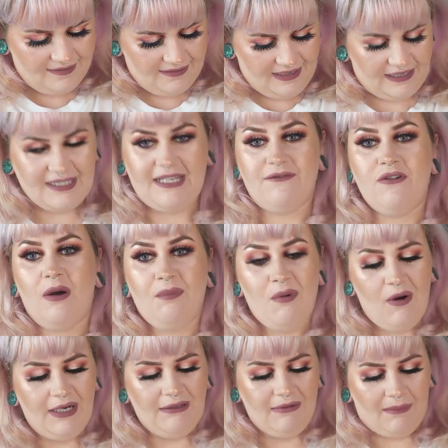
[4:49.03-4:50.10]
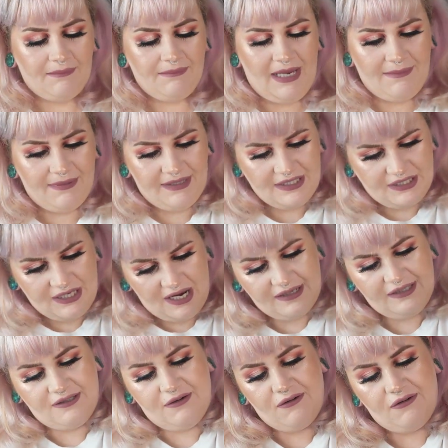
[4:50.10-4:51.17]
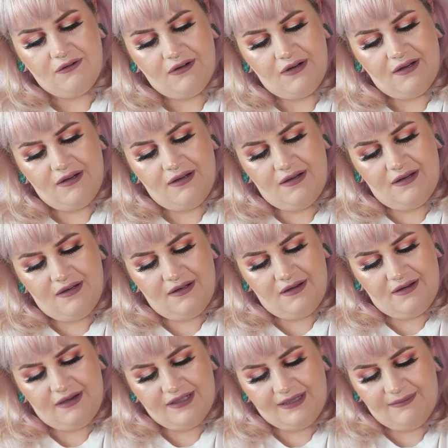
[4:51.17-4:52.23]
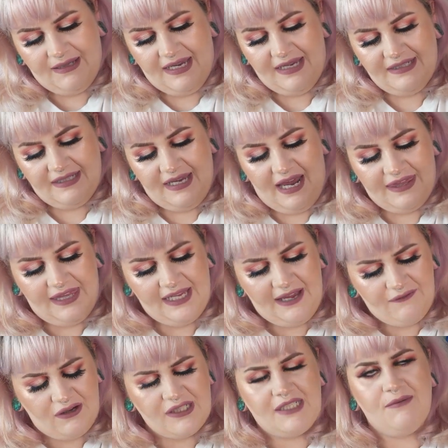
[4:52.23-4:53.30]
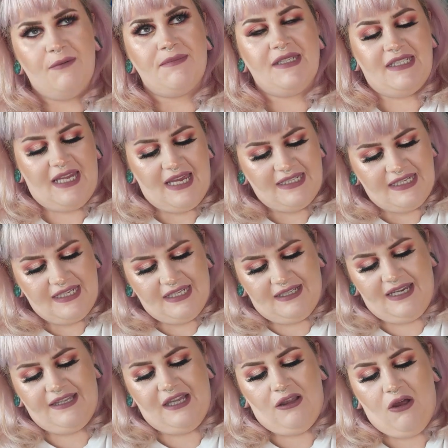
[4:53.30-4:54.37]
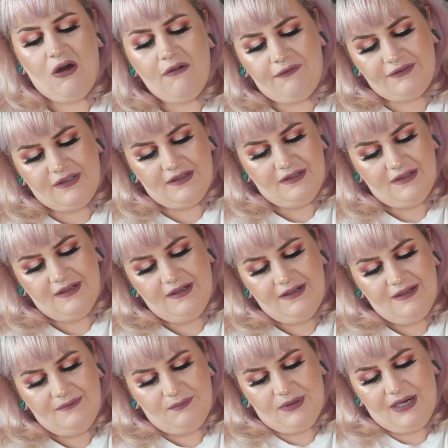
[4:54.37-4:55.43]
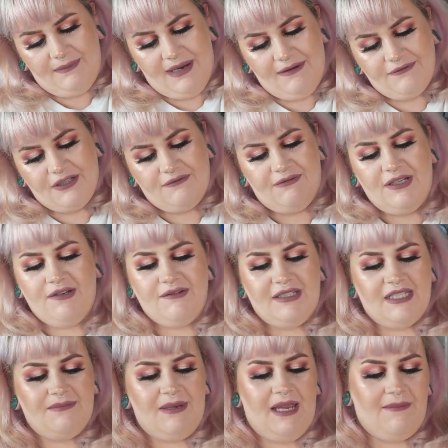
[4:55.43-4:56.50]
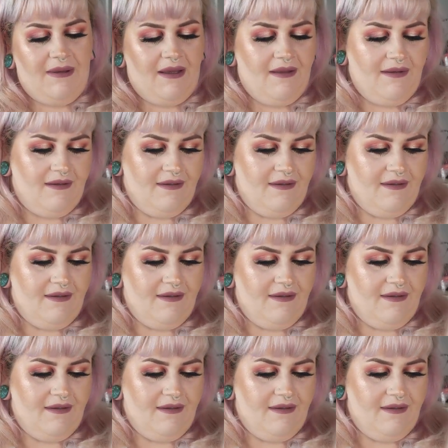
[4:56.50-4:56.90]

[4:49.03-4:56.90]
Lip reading: Because I've not bought any wrapping paper this year, so because I'm lazy. I think I've got some upstairs in the loft, but I might just reuse this paper.